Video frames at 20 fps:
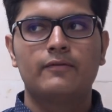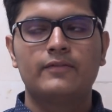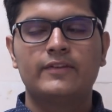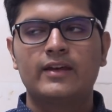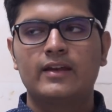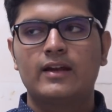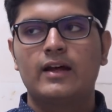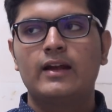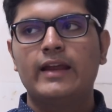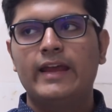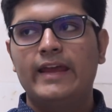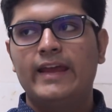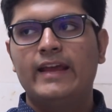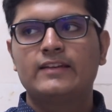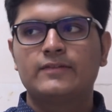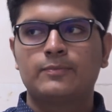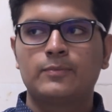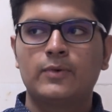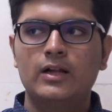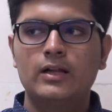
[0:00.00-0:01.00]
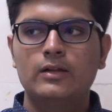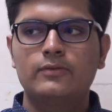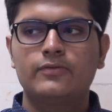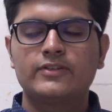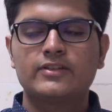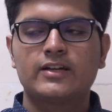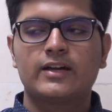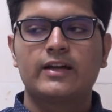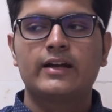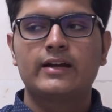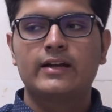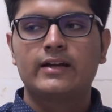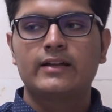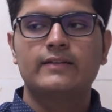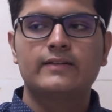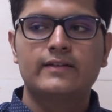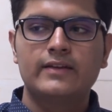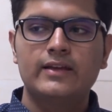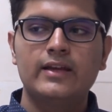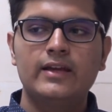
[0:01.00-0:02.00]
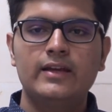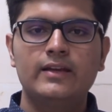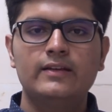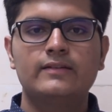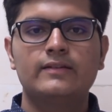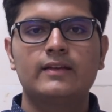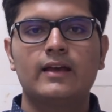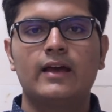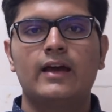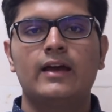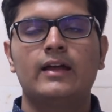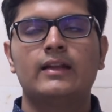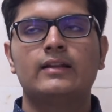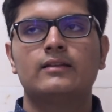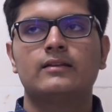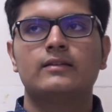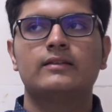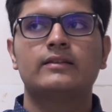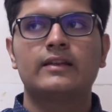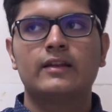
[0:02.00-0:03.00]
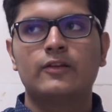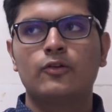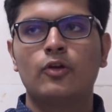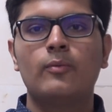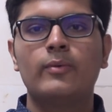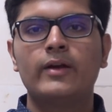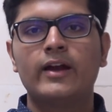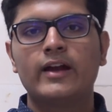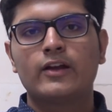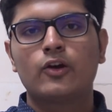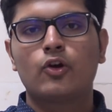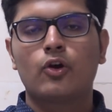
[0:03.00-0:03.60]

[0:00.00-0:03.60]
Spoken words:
there are X bulbs which are connected in series, and you'll get